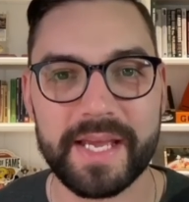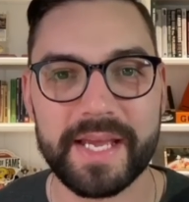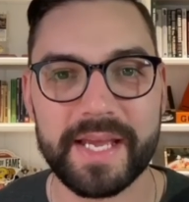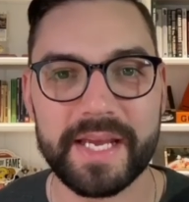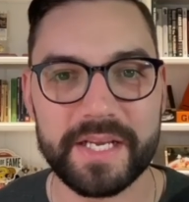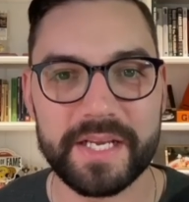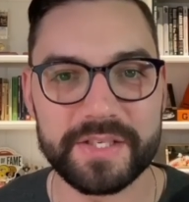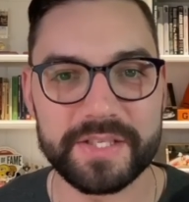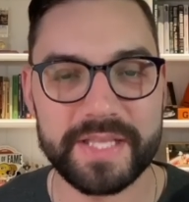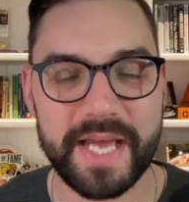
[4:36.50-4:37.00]

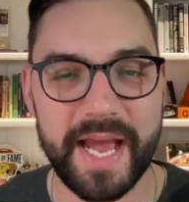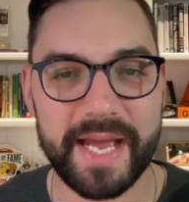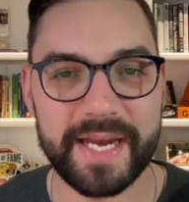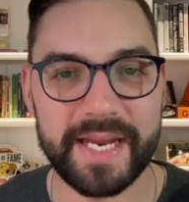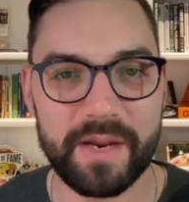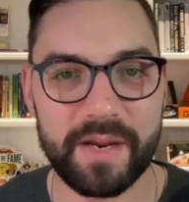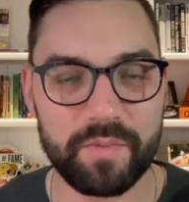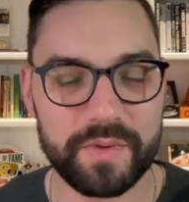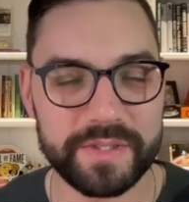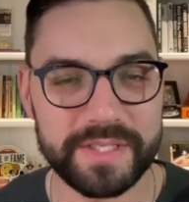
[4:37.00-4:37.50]
is that
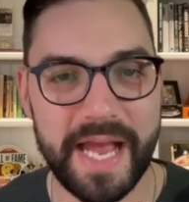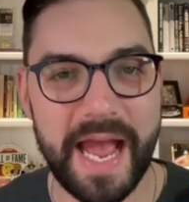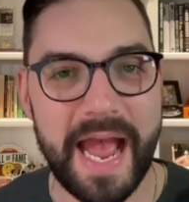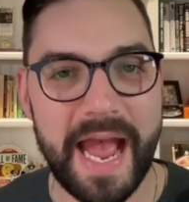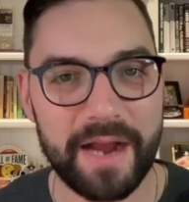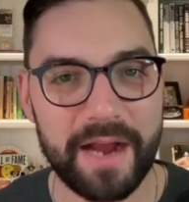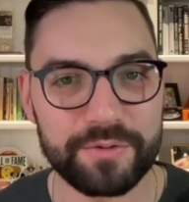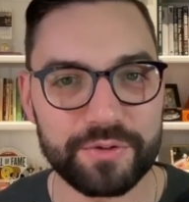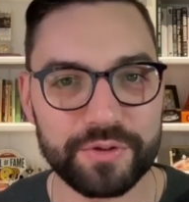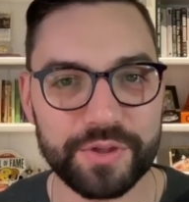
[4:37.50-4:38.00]
it was
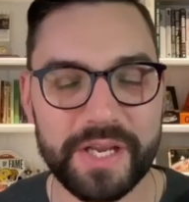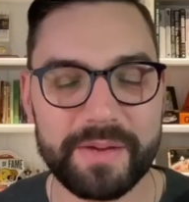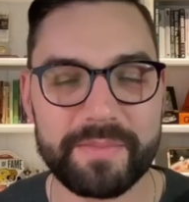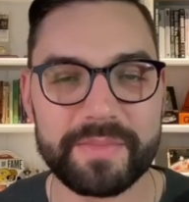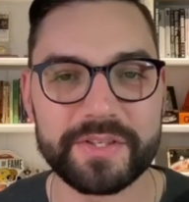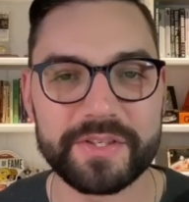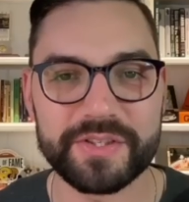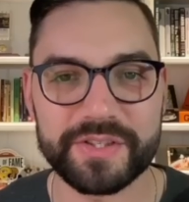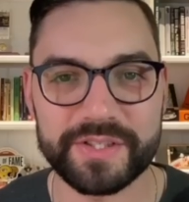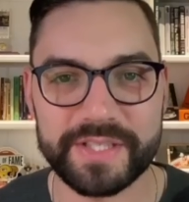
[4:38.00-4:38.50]
actually a
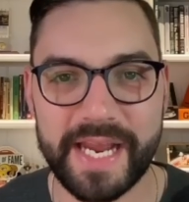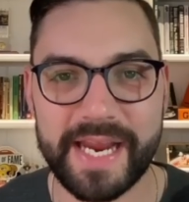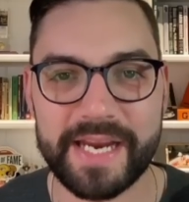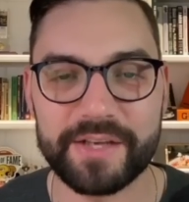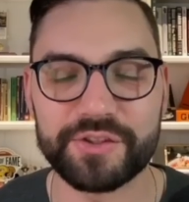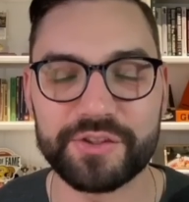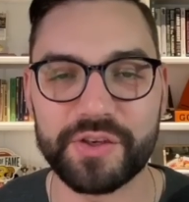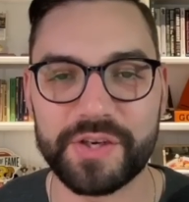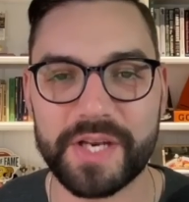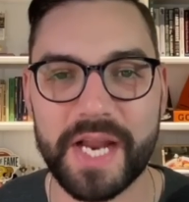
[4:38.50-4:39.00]

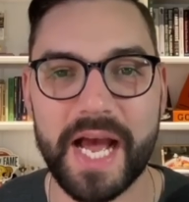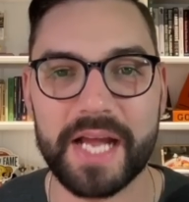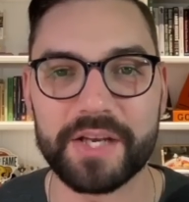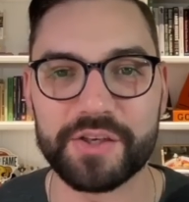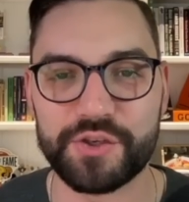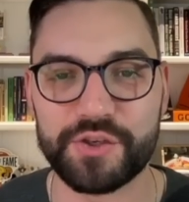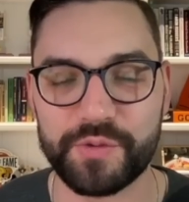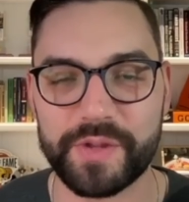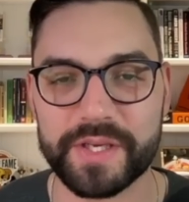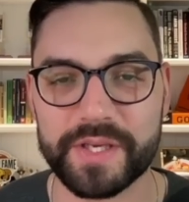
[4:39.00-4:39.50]
mistake to not
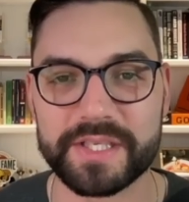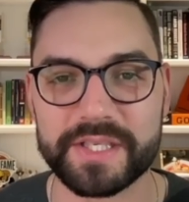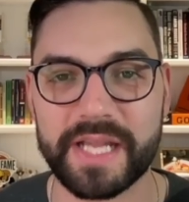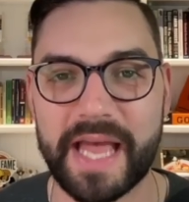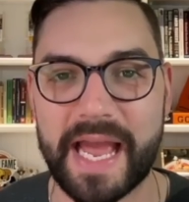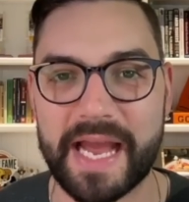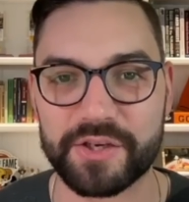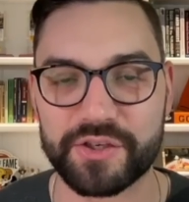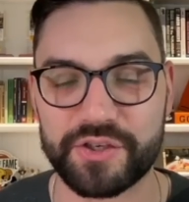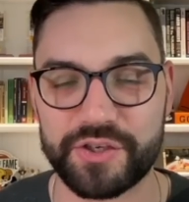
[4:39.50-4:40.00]
do this
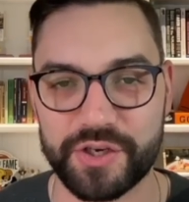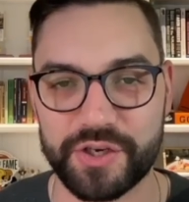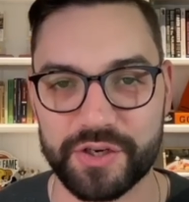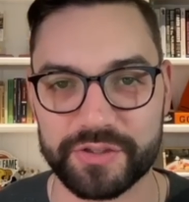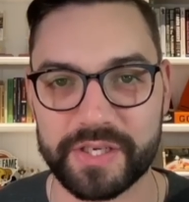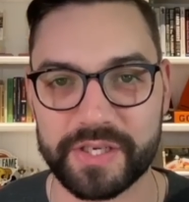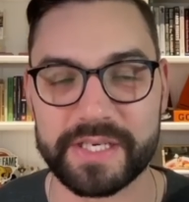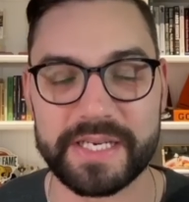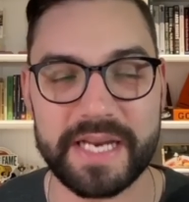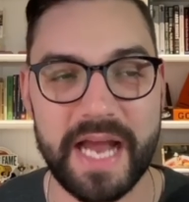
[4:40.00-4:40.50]
last year,
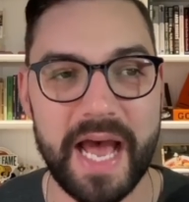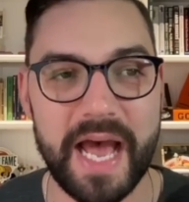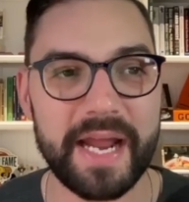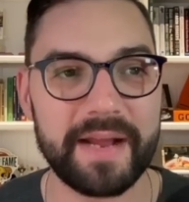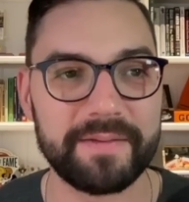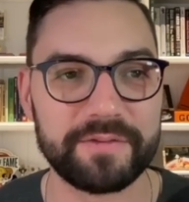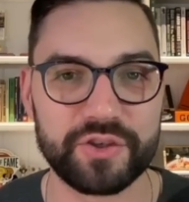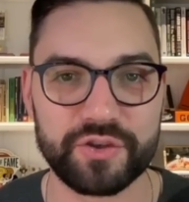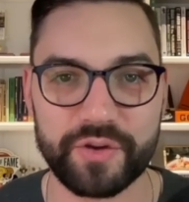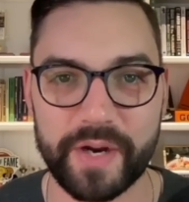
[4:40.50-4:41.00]
to not
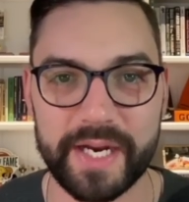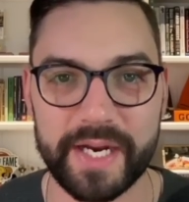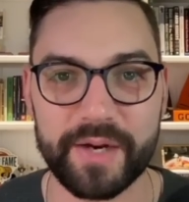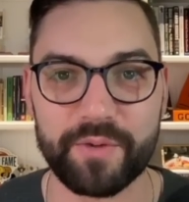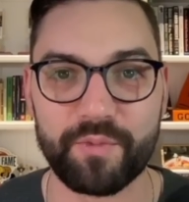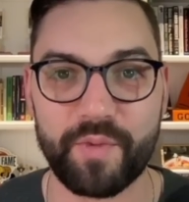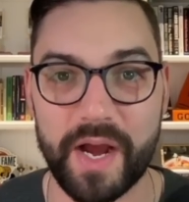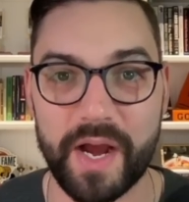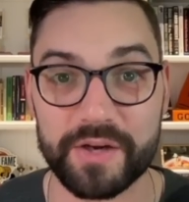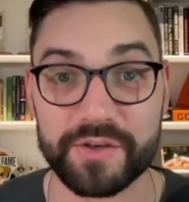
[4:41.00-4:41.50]
have
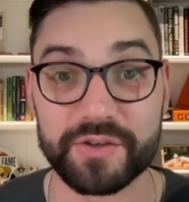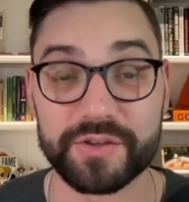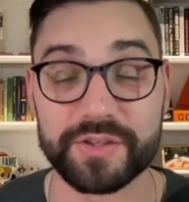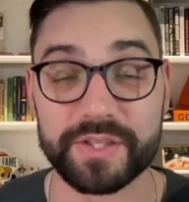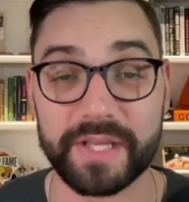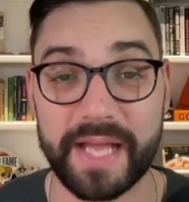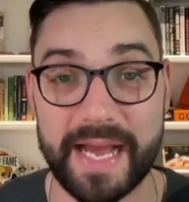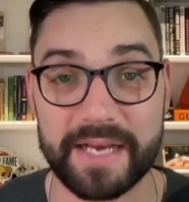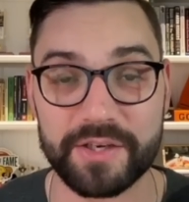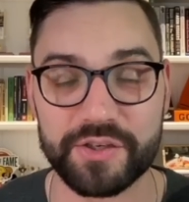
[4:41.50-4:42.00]
traded Rodgers
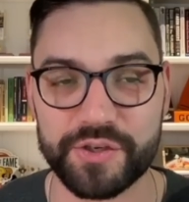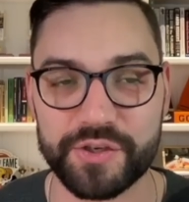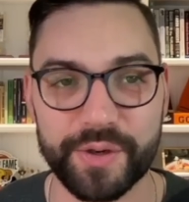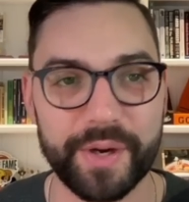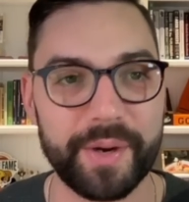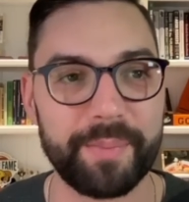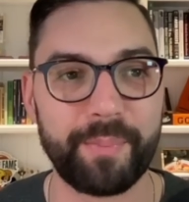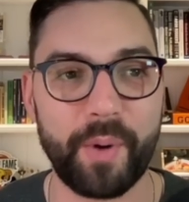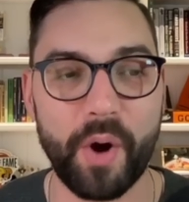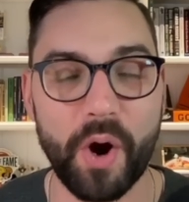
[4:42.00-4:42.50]
last year,
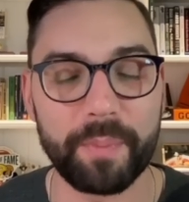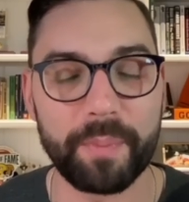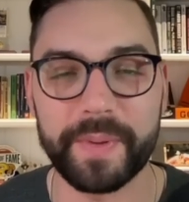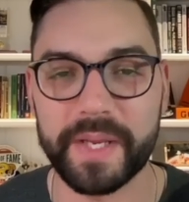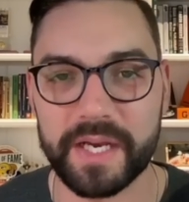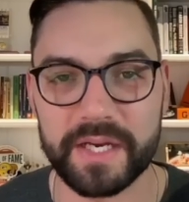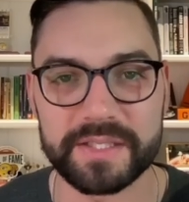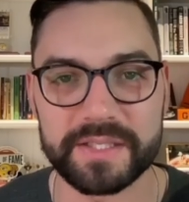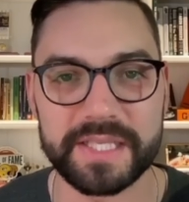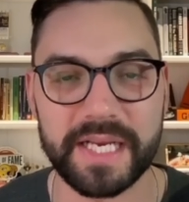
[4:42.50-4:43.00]
in part
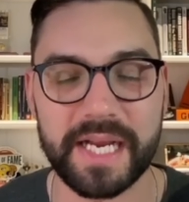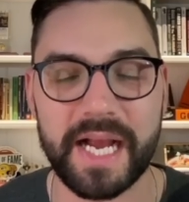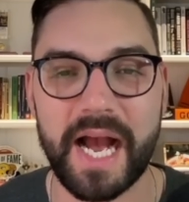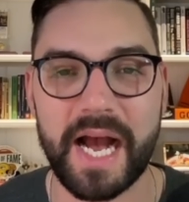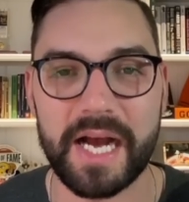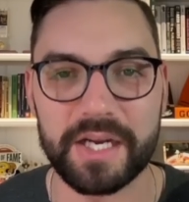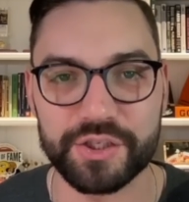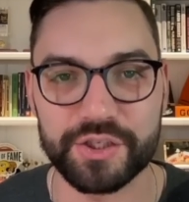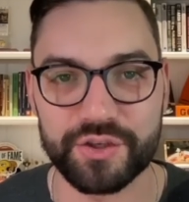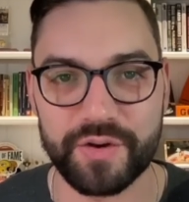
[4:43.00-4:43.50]
because the
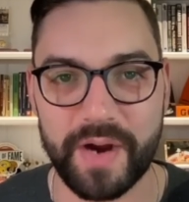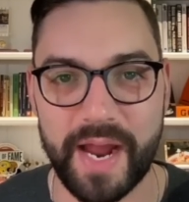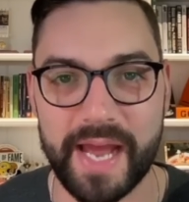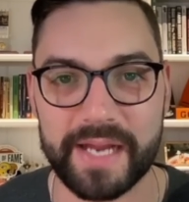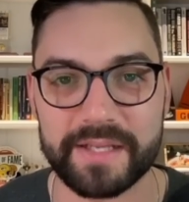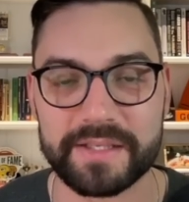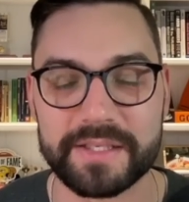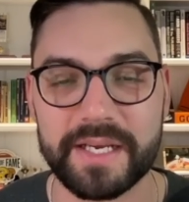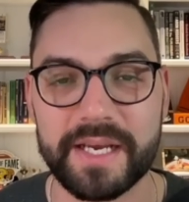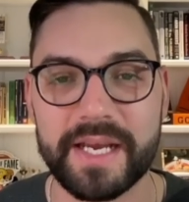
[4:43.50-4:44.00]

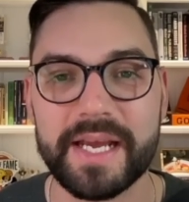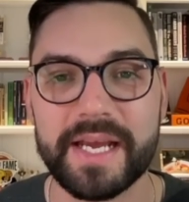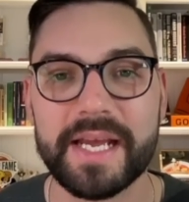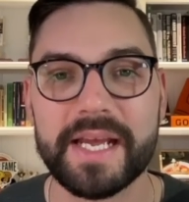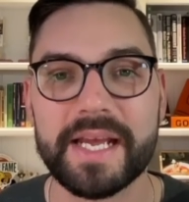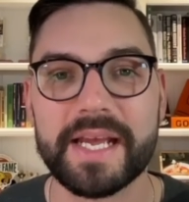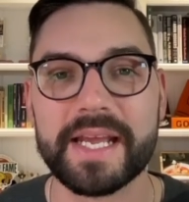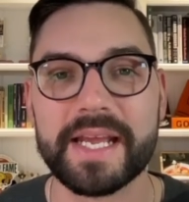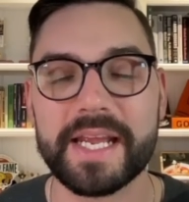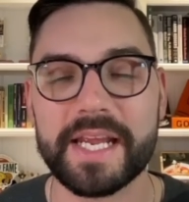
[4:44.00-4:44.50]
contract
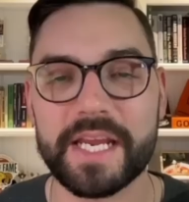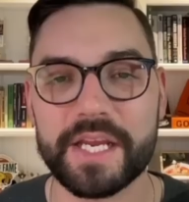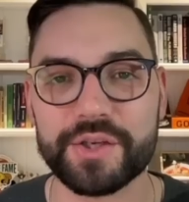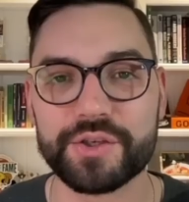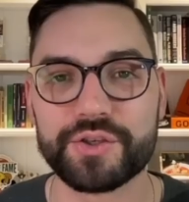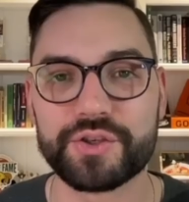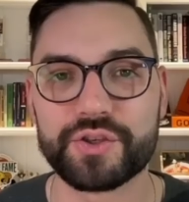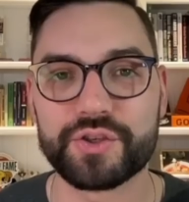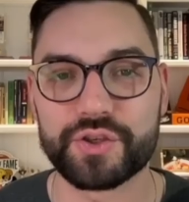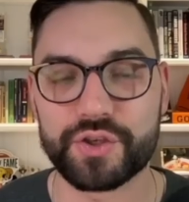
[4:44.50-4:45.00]

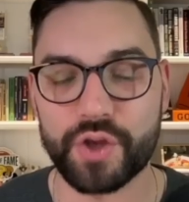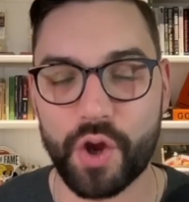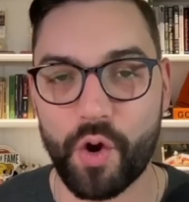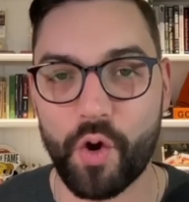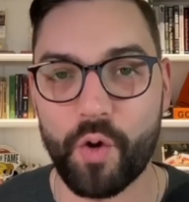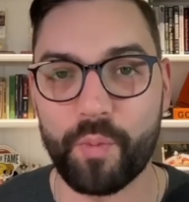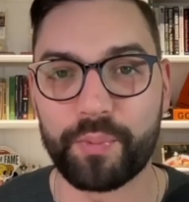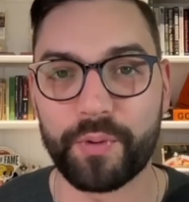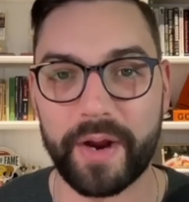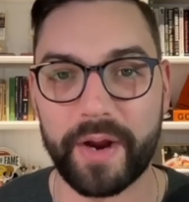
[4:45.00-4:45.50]
is
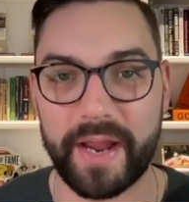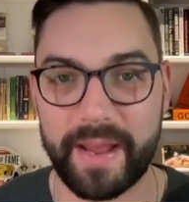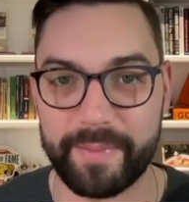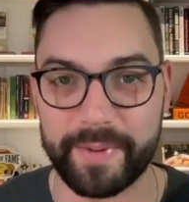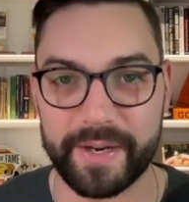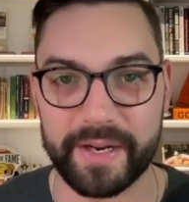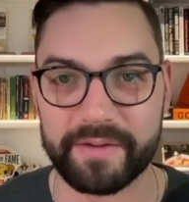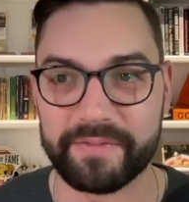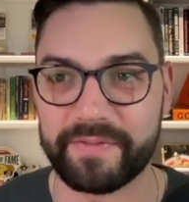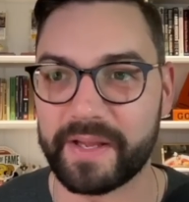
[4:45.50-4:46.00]
so
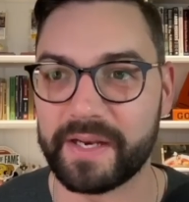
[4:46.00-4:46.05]
prohibitive.